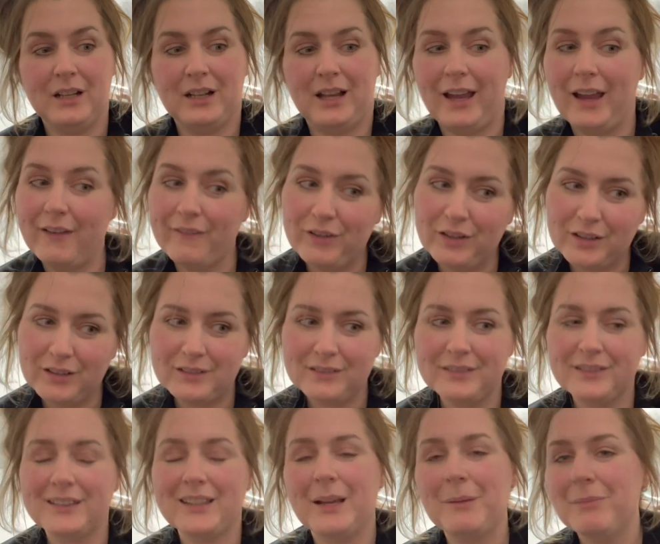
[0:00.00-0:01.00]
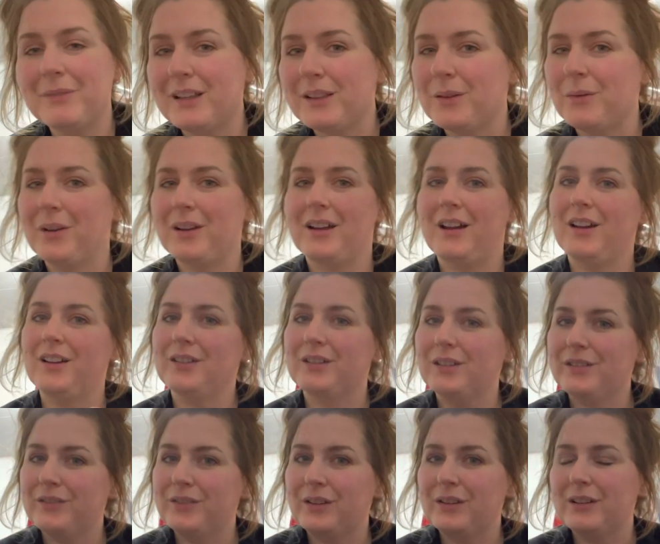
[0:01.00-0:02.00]
I have her, same thing though. I got her a
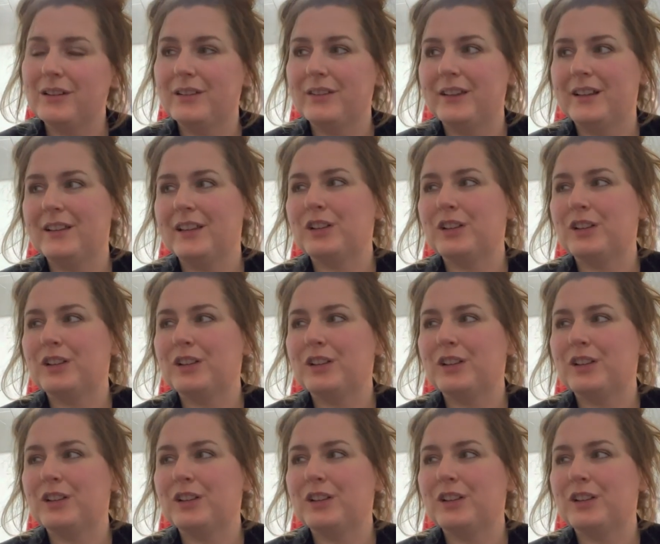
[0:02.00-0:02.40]
few little things.